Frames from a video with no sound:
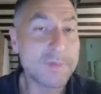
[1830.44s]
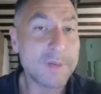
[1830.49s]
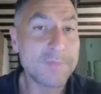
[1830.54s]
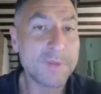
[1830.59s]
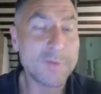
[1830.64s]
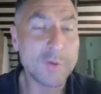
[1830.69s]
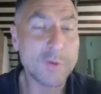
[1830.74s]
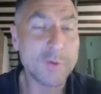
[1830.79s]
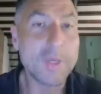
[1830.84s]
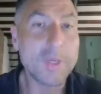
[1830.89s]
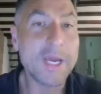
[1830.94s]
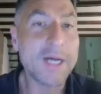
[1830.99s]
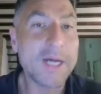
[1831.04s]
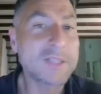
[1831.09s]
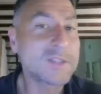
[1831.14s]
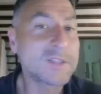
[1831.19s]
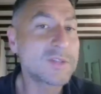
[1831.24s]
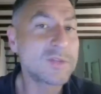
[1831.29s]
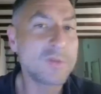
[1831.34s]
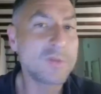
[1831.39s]
right? If you look
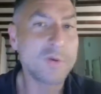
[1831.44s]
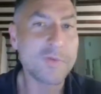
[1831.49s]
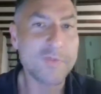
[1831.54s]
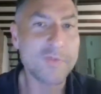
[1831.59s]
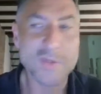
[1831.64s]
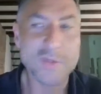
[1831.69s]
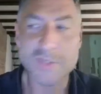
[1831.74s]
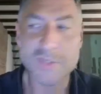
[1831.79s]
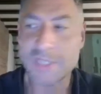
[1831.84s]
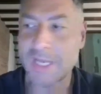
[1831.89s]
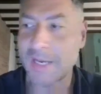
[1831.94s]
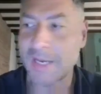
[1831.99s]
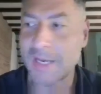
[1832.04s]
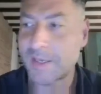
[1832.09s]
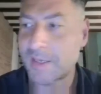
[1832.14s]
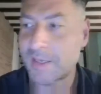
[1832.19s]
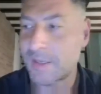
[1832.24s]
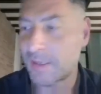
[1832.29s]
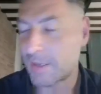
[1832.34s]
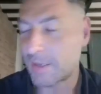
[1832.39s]
at, funds
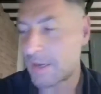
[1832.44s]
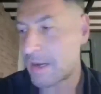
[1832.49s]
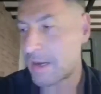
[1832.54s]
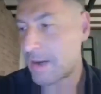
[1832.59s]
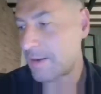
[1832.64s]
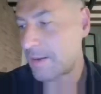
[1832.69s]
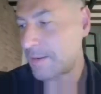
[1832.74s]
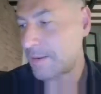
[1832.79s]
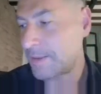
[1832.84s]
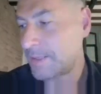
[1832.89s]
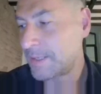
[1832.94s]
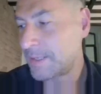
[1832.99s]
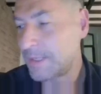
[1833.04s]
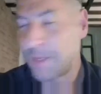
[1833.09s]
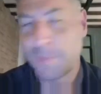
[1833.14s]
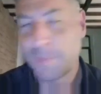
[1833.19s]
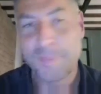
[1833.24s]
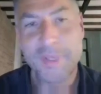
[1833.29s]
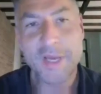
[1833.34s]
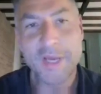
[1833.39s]
like
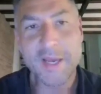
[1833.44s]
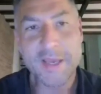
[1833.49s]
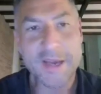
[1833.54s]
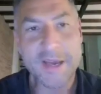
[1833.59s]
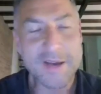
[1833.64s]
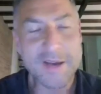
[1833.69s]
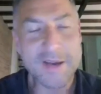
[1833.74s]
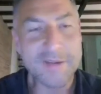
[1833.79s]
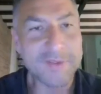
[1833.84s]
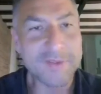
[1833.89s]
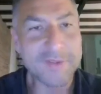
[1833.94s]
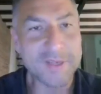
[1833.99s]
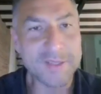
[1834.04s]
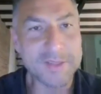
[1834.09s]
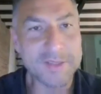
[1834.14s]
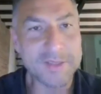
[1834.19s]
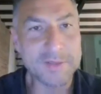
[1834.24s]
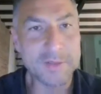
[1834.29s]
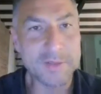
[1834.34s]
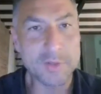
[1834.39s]
PIF
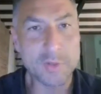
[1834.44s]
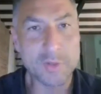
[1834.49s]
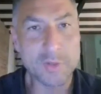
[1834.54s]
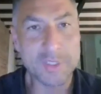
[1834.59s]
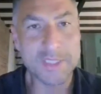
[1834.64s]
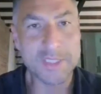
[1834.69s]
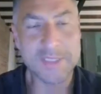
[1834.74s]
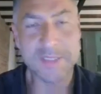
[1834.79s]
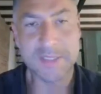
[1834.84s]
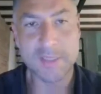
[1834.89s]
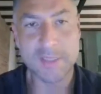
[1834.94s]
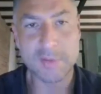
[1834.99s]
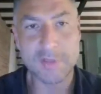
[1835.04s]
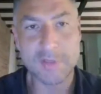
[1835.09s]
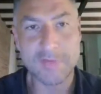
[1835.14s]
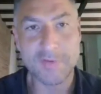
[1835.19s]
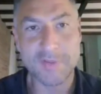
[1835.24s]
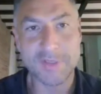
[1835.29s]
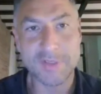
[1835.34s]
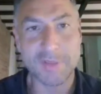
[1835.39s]
and, these Saudi
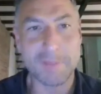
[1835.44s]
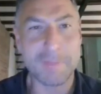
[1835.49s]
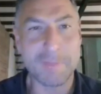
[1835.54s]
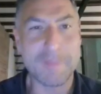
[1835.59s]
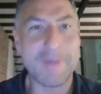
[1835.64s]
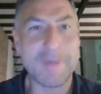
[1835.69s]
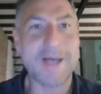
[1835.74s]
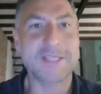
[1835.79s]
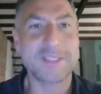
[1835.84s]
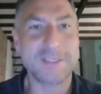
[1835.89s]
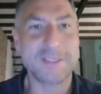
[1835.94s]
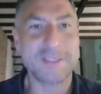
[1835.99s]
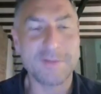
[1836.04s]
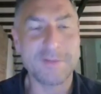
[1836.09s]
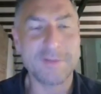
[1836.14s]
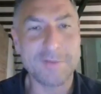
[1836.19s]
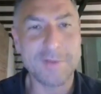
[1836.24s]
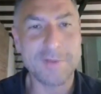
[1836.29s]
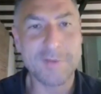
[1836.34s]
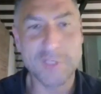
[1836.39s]
funds are massive,
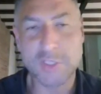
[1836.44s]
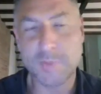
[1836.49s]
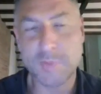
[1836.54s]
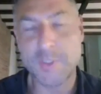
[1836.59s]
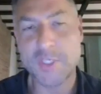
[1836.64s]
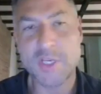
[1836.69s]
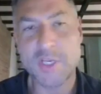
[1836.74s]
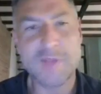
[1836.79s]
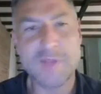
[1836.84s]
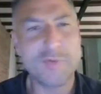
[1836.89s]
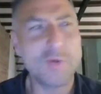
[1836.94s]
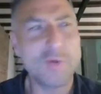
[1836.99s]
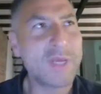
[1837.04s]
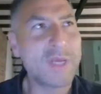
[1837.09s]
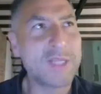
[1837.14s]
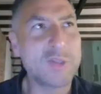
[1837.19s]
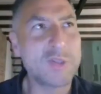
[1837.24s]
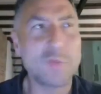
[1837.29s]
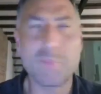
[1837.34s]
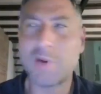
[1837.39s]
especially if you
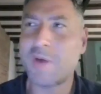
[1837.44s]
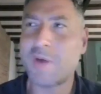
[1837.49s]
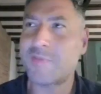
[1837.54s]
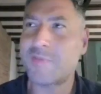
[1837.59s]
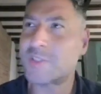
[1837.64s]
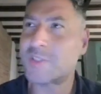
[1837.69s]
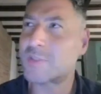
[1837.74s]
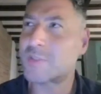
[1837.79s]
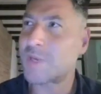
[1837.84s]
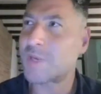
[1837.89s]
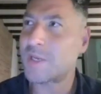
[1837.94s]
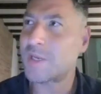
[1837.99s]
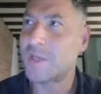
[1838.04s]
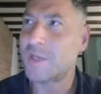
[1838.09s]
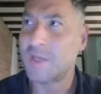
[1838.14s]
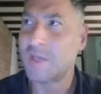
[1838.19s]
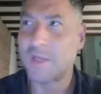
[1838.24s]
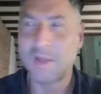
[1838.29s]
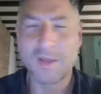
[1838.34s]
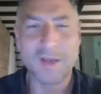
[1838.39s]
look at the profits, right?
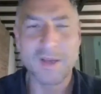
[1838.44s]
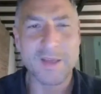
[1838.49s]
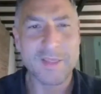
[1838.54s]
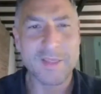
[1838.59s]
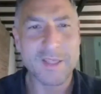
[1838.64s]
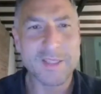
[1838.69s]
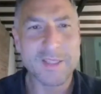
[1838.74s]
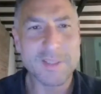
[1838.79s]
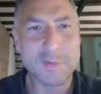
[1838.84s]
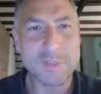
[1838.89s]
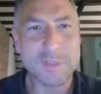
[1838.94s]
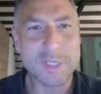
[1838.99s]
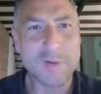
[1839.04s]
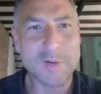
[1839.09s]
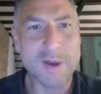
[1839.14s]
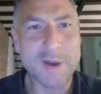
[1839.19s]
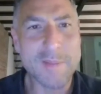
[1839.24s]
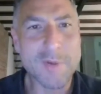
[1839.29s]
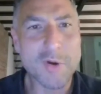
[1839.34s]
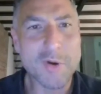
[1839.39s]
I think Saudi
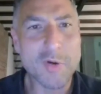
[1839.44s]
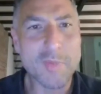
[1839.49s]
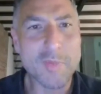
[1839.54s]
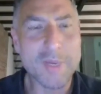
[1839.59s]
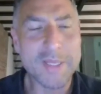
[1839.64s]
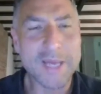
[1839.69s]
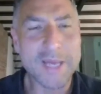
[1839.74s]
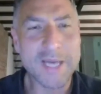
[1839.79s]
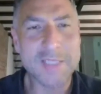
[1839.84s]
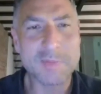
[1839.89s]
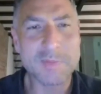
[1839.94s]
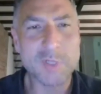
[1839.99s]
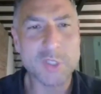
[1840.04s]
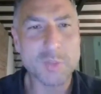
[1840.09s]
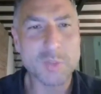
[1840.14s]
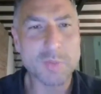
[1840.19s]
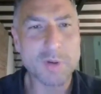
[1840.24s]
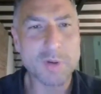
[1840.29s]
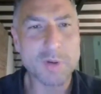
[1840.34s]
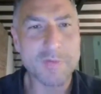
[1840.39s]
Aramco made as
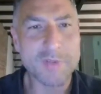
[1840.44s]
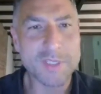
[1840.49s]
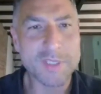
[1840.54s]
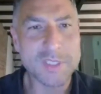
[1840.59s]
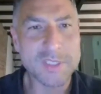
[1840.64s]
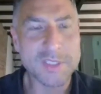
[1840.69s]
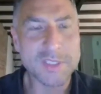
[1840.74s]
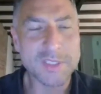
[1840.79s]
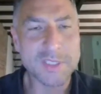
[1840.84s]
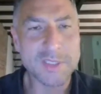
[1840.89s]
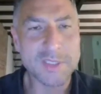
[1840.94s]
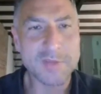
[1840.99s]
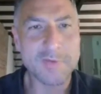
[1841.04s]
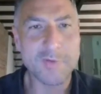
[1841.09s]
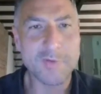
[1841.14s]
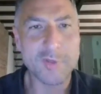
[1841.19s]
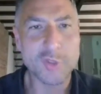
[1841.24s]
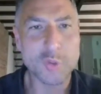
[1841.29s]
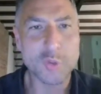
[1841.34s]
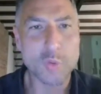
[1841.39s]
much profits in the
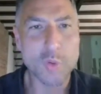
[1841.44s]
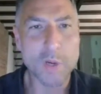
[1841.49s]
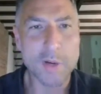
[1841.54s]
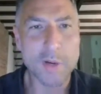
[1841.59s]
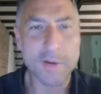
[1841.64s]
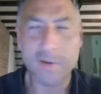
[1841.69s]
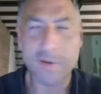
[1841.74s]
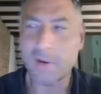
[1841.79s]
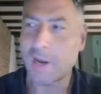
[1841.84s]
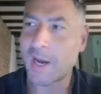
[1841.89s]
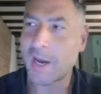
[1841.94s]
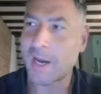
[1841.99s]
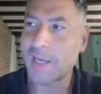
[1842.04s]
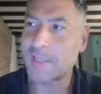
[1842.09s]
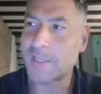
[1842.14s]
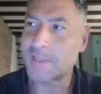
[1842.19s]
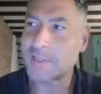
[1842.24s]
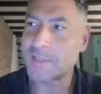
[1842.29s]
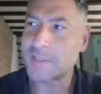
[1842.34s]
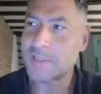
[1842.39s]
first quarter
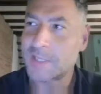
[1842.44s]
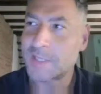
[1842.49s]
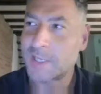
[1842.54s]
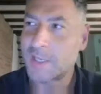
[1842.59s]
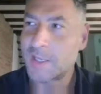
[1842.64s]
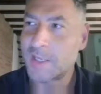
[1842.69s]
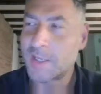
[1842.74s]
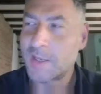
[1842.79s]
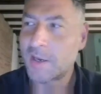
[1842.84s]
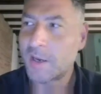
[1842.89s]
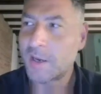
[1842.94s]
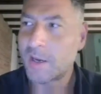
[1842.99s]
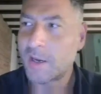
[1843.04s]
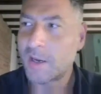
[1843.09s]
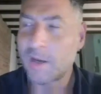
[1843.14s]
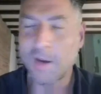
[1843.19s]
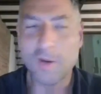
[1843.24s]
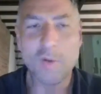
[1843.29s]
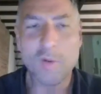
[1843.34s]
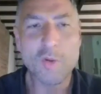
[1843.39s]
as
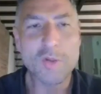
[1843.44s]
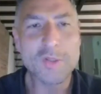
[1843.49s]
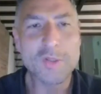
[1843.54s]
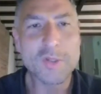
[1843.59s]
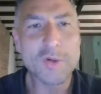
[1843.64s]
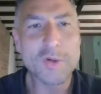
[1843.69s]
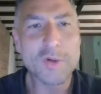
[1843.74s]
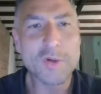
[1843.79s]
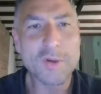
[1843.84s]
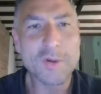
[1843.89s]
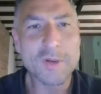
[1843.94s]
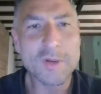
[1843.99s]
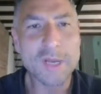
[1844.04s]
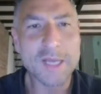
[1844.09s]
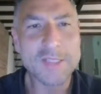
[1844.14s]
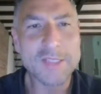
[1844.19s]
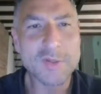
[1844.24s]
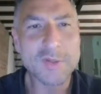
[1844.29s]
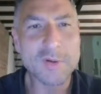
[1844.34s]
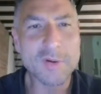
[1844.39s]
all the,
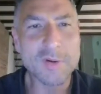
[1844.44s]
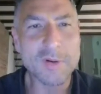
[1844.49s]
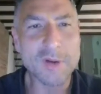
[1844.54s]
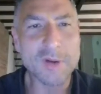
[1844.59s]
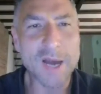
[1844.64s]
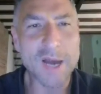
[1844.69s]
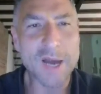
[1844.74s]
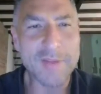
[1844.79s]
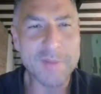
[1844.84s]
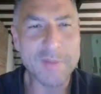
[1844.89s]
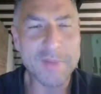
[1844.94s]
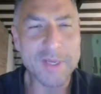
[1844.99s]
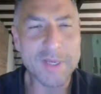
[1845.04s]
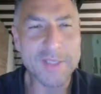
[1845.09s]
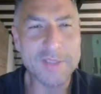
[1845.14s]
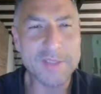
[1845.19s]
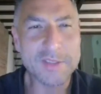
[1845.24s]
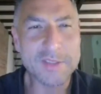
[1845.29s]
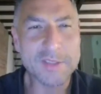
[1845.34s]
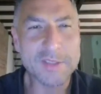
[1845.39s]

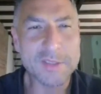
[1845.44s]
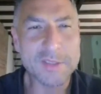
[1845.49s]
Alphabet,